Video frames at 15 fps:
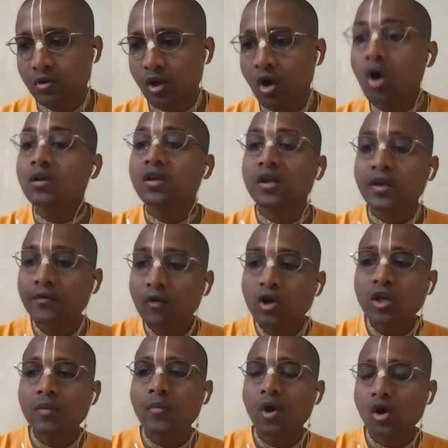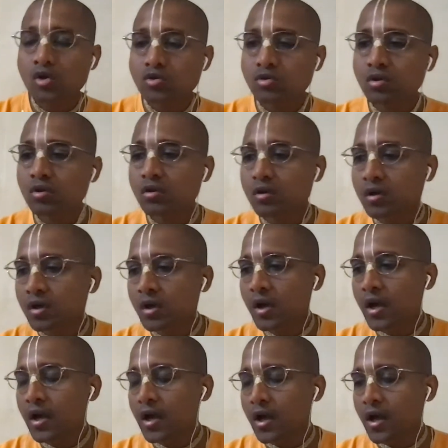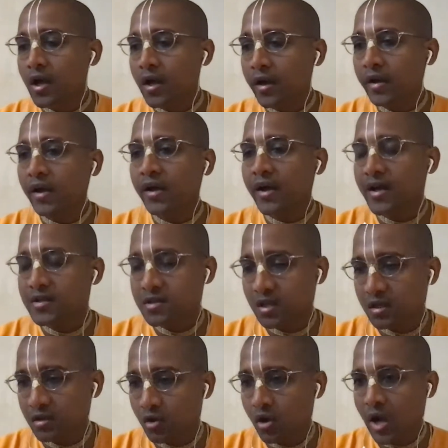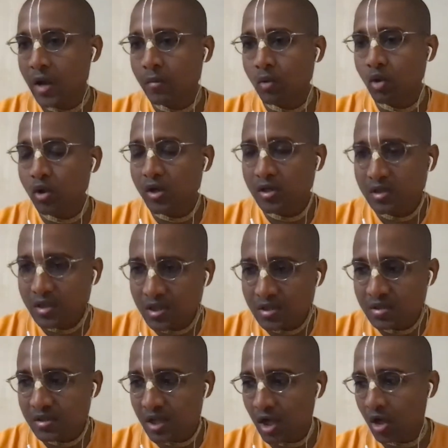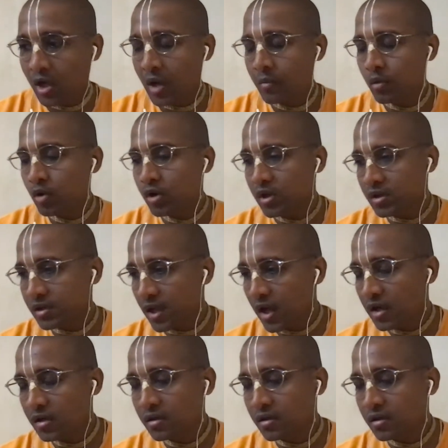Or the devotee may also recognize that, oh, I am good in this or I am good in that.